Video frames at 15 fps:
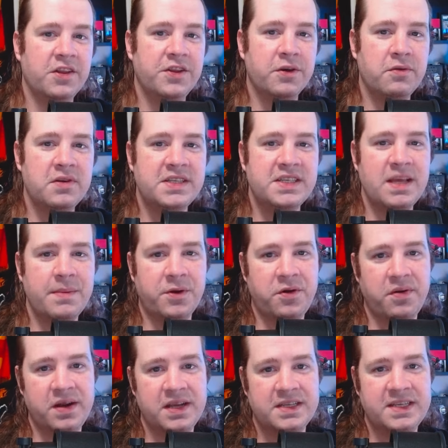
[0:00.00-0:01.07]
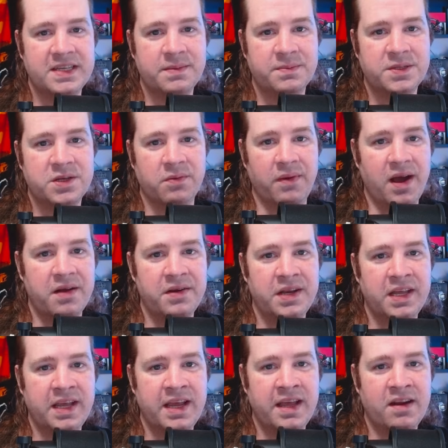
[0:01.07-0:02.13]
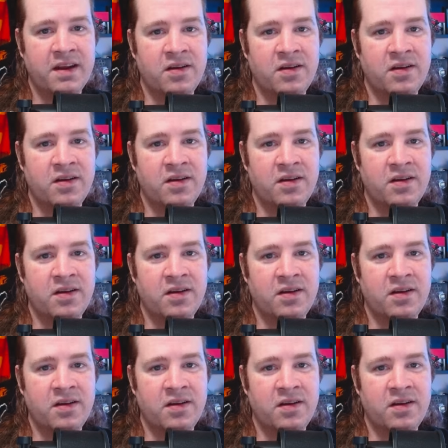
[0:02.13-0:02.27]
there was some criticism surrounding it